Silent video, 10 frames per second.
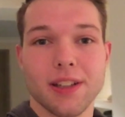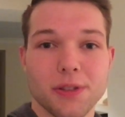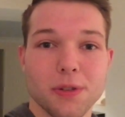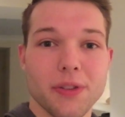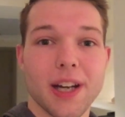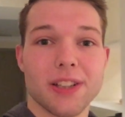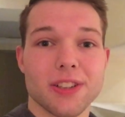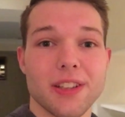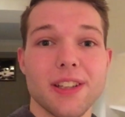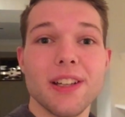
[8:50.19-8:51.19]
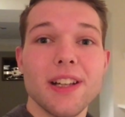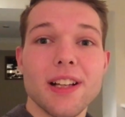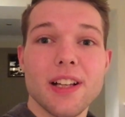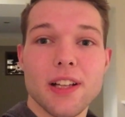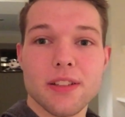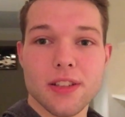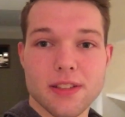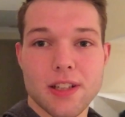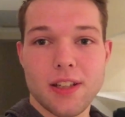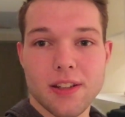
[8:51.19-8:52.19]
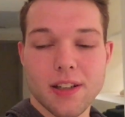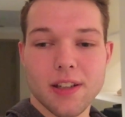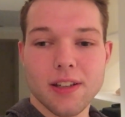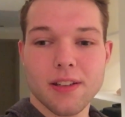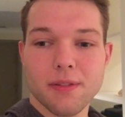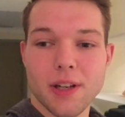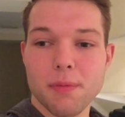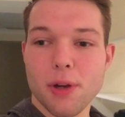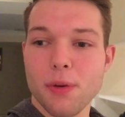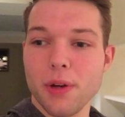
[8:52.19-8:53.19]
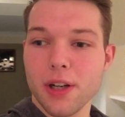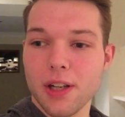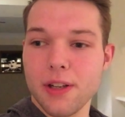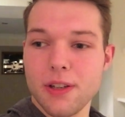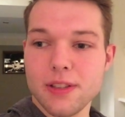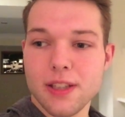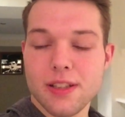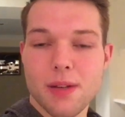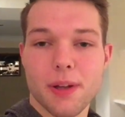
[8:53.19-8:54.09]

I don't know if it actually does anything when I'm not working out on a day to day,